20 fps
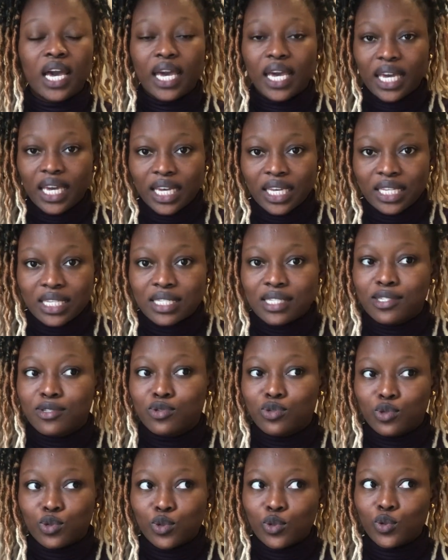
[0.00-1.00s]
is
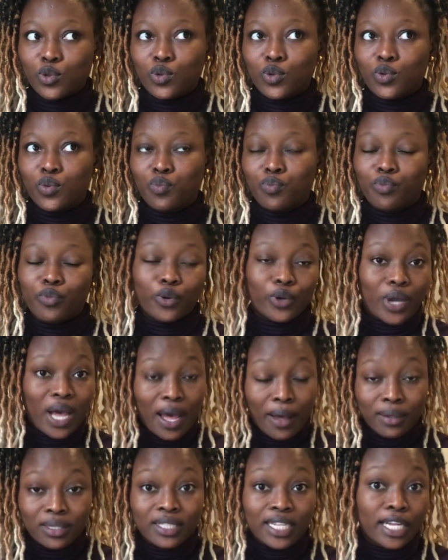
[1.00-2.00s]
to
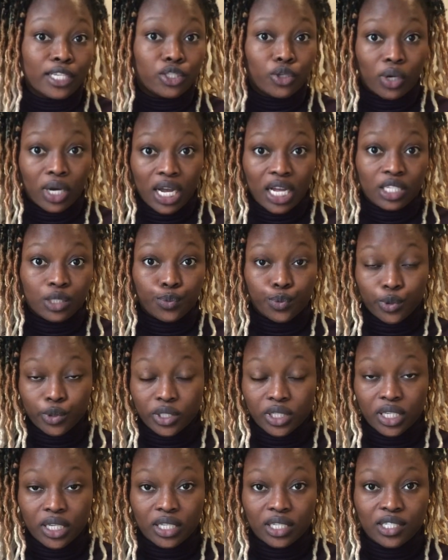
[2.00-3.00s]
start your CAS
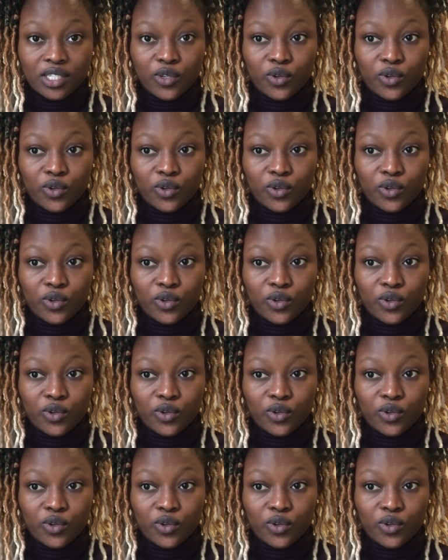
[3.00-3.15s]
process.